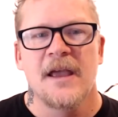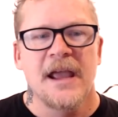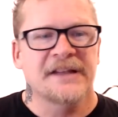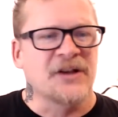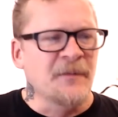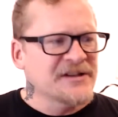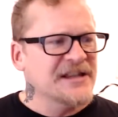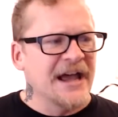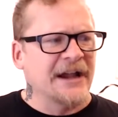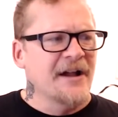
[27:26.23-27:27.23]
It's almost
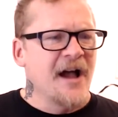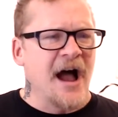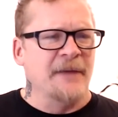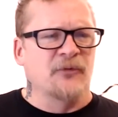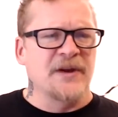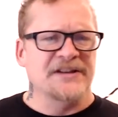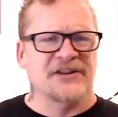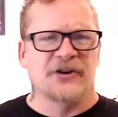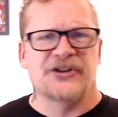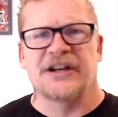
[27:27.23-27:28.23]
like I'm
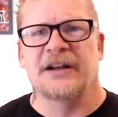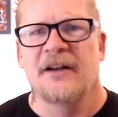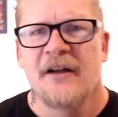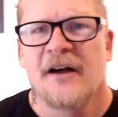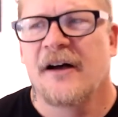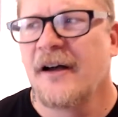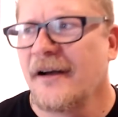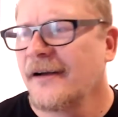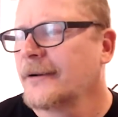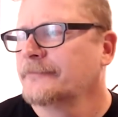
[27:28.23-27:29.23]
researching
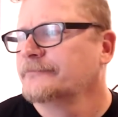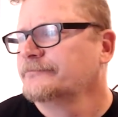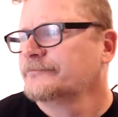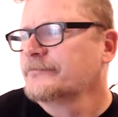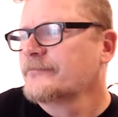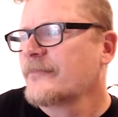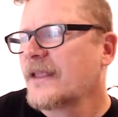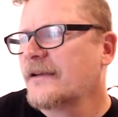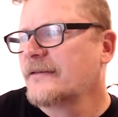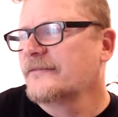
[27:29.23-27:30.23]
um,
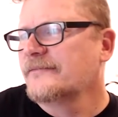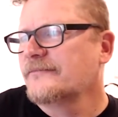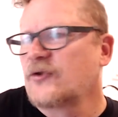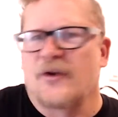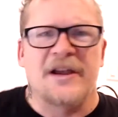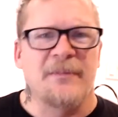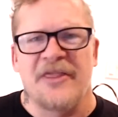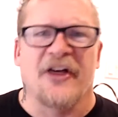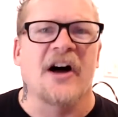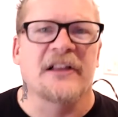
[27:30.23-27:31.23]
Greek
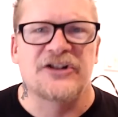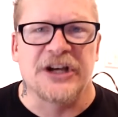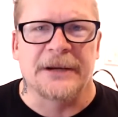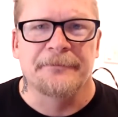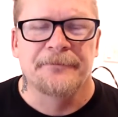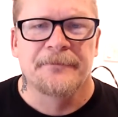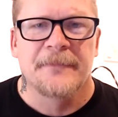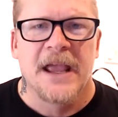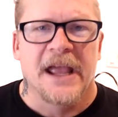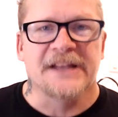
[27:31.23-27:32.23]
mythology.
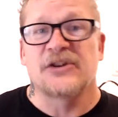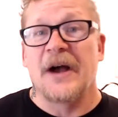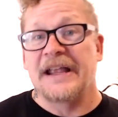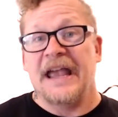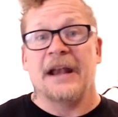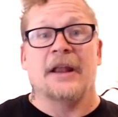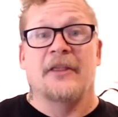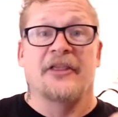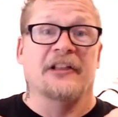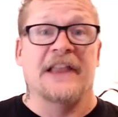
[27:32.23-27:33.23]
And so I get
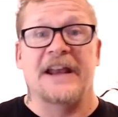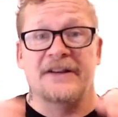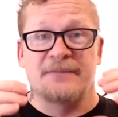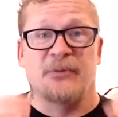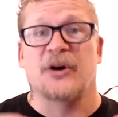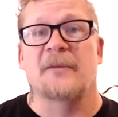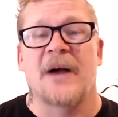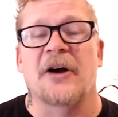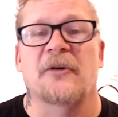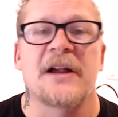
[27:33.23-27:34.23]
the latest book
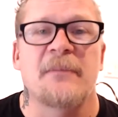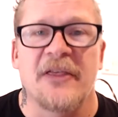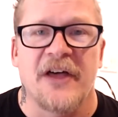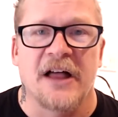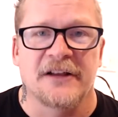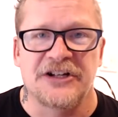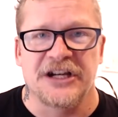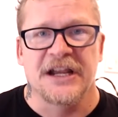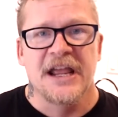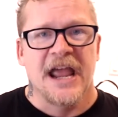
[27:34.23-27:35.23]
about Greek
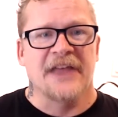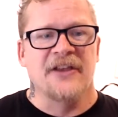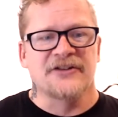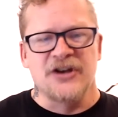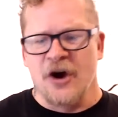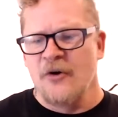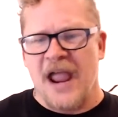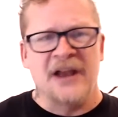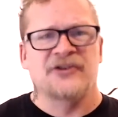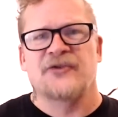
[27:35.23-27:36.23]
mythology, and there's no
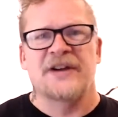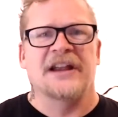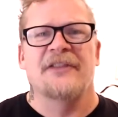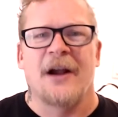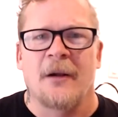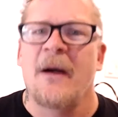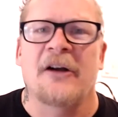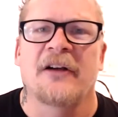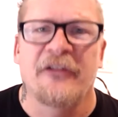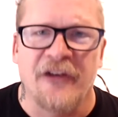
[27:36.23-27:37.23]
entry in there
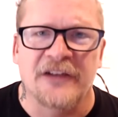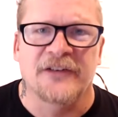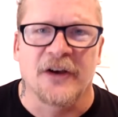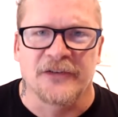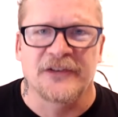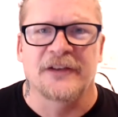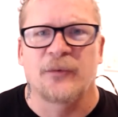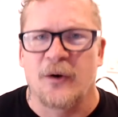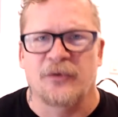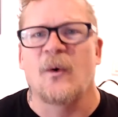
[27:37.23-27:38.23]
about Hephaestus that's
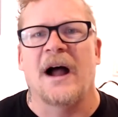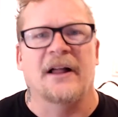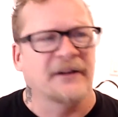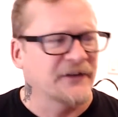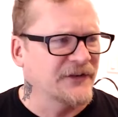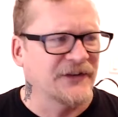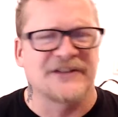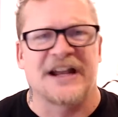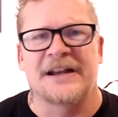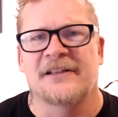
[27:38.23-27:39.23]
worthwhile. There's just a
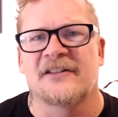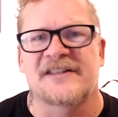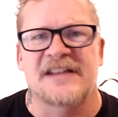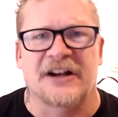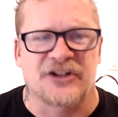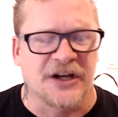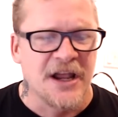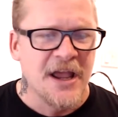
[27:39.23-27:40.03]
tiny little section.